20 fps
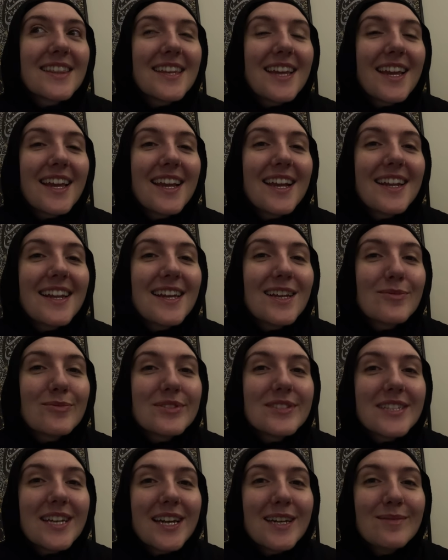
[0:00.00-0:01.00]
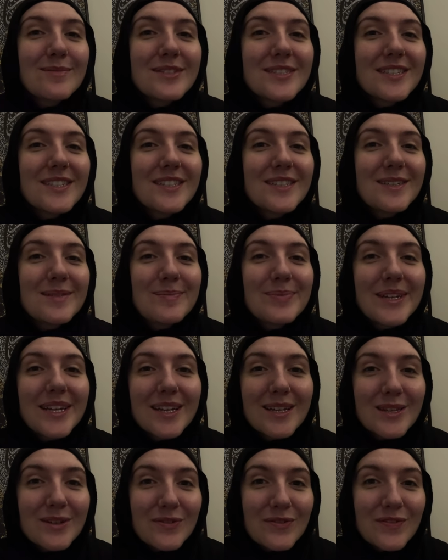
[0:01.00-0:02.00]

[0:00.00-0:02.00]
Then it was time to break the